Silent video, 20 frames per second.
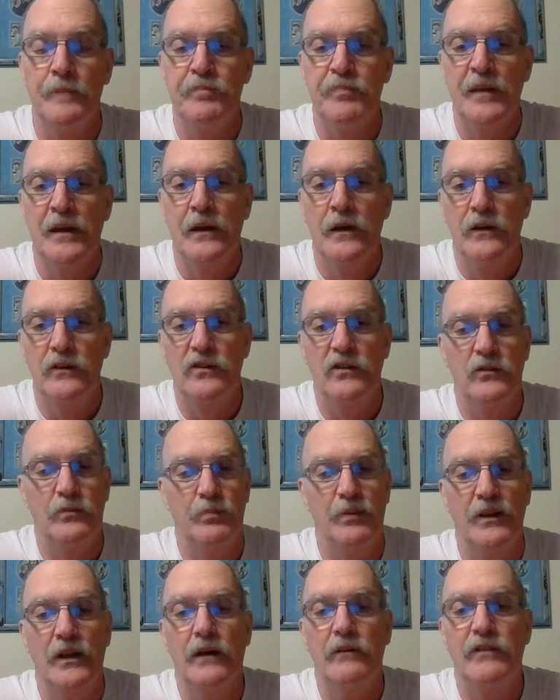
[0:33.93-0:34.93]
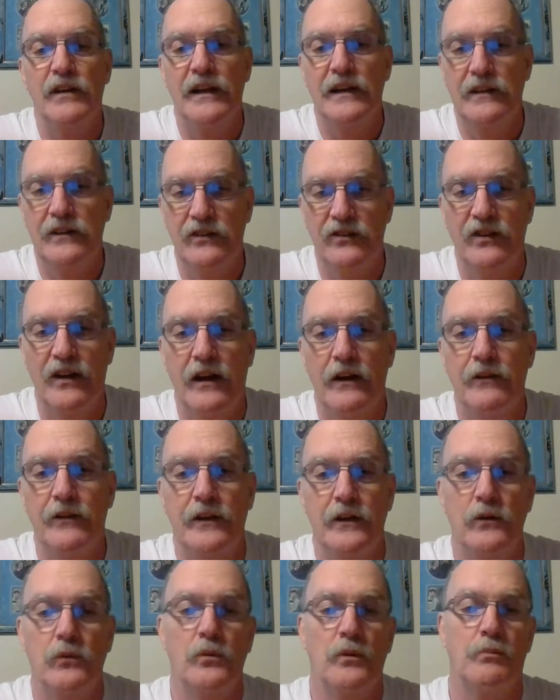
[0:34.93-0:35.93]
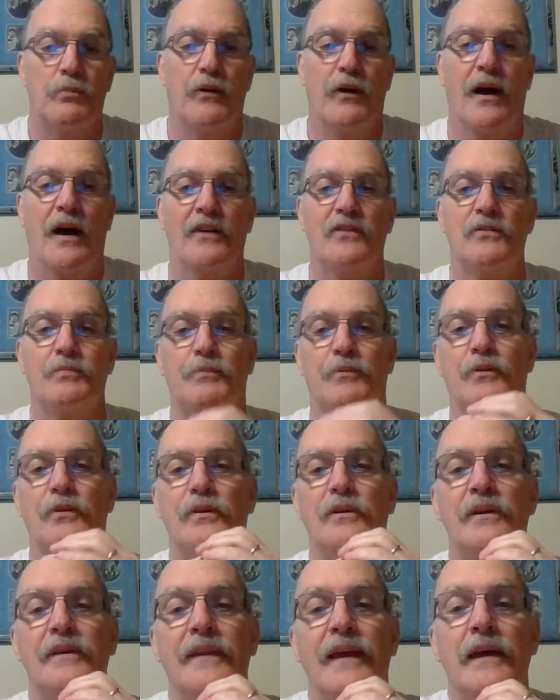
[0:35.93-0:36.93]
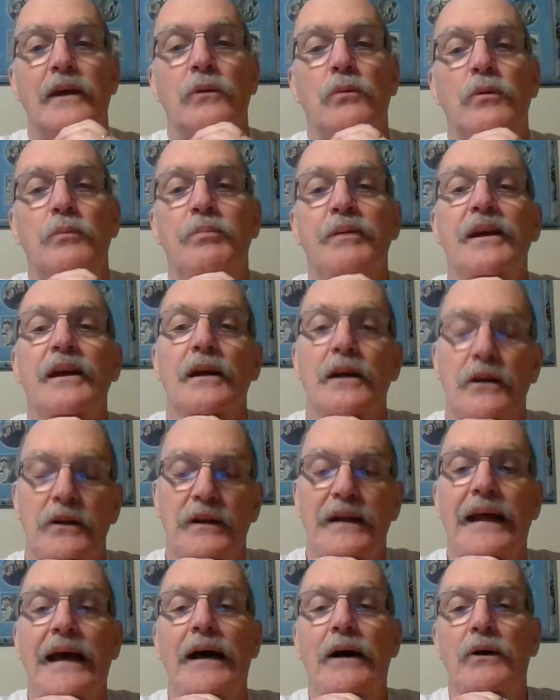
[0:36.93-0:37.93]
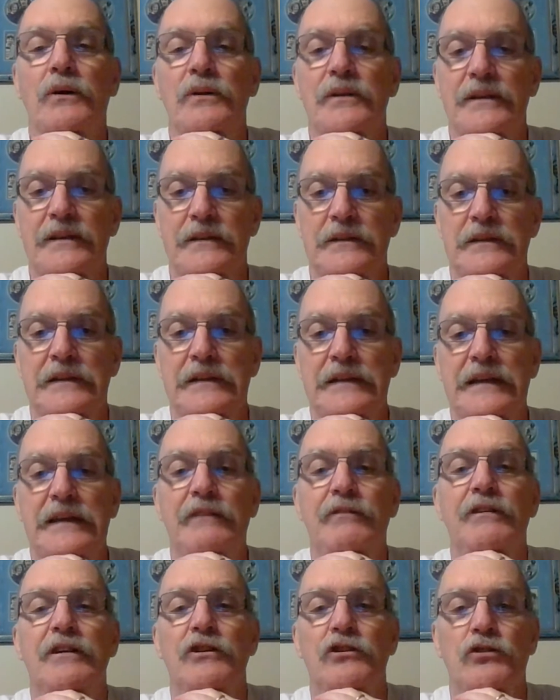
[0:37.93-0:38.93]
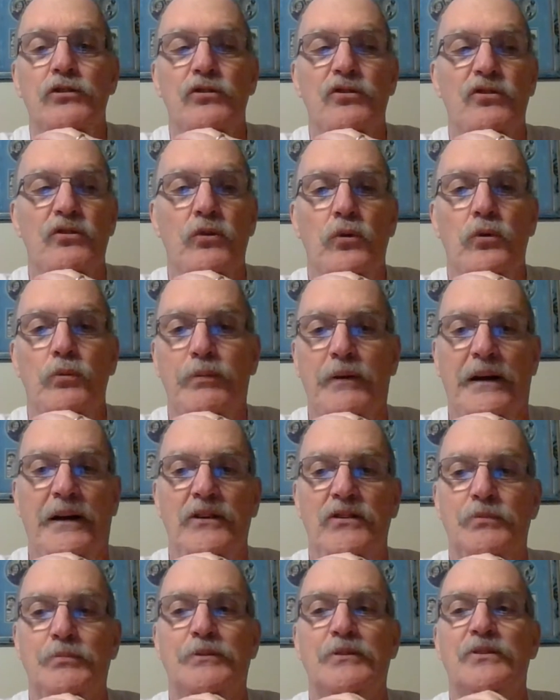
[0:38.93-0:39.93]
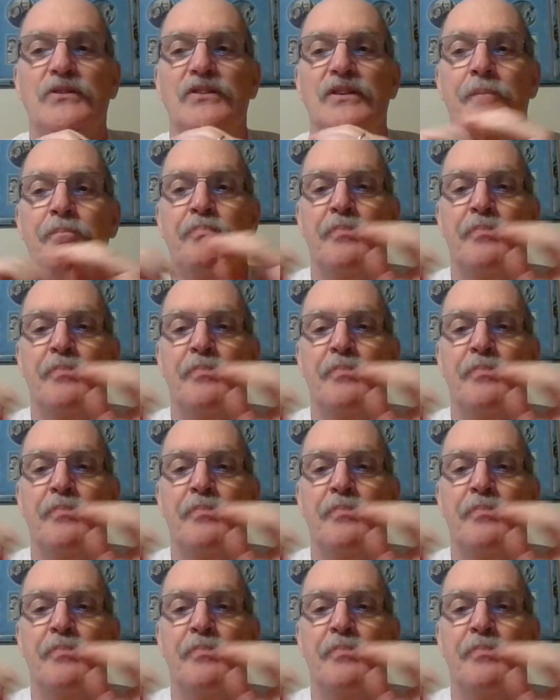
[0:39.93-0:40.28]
It says, "Beloved, I desire that you would prosper and that you would be in good health, even as your soul prospers."